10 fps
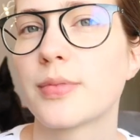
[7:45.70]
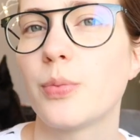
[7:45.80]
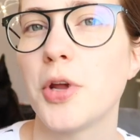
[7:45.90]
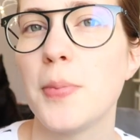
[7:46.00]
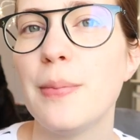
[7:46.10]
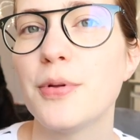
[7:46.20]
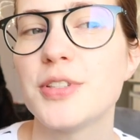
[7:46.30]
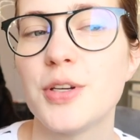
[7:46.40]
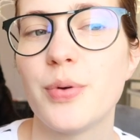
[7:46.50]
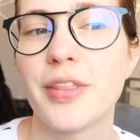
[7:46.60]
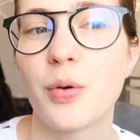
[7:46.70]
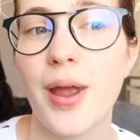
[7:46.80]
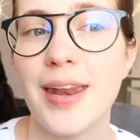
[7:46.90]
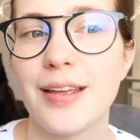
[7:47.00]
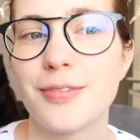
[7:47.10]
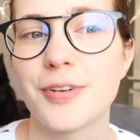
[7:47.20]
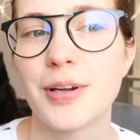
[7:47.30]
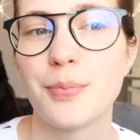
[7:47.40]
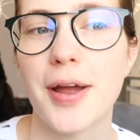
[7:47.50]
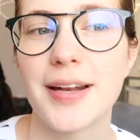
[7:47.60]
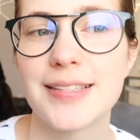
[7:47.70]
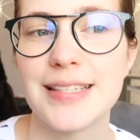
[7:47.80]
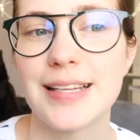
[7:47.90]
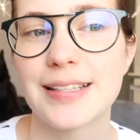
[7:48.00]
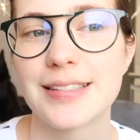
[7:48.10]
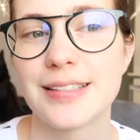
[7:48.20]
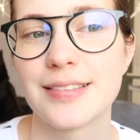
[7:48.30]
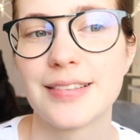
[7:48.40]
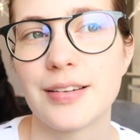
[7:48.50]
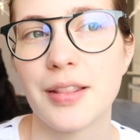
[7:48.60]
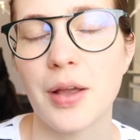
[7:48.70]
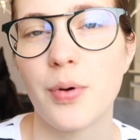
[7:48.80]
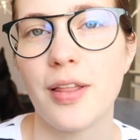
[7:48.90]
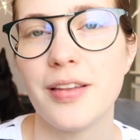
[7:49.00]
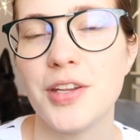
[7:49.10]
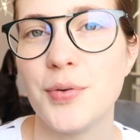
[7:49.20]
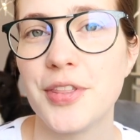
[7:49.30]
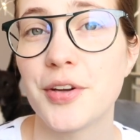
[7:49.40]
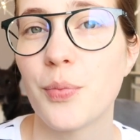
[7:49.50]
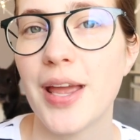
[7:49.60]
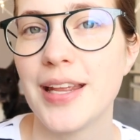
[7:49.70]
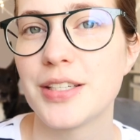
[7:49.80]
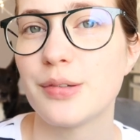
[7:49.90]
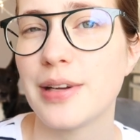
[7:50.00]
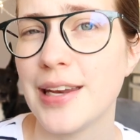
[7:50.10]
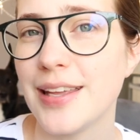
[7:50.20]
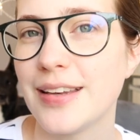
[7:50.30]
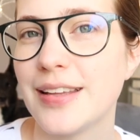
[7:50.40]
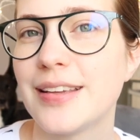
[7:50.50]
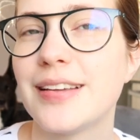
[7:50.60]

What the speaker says: What do people do when they're waiting for a pregnancy test? Like, what do they do when they're waiting to read it?